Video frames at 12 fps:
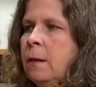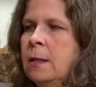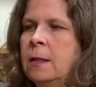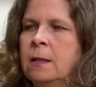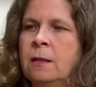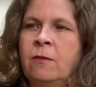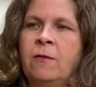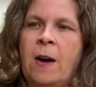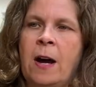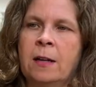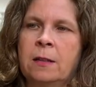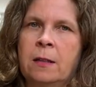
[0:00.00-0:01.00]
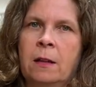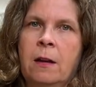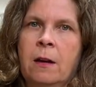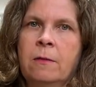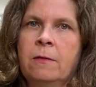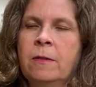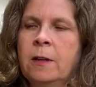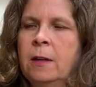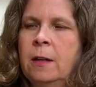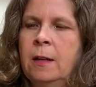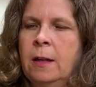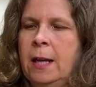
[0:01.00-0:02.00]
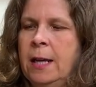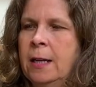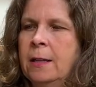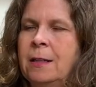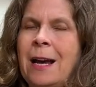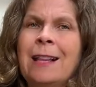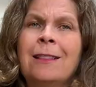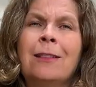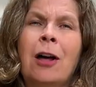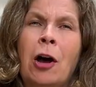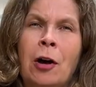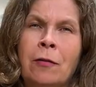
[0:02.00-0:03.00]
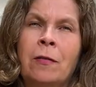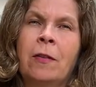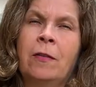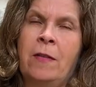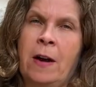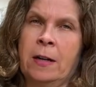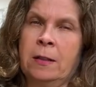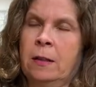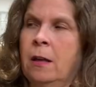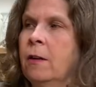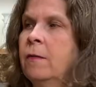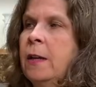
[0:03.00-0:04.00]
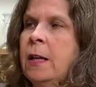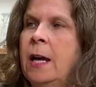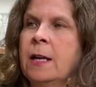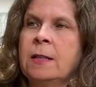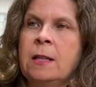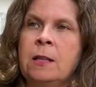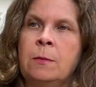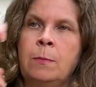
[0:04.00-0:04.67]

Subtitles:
this is foxglove, and I love foxglove. It has these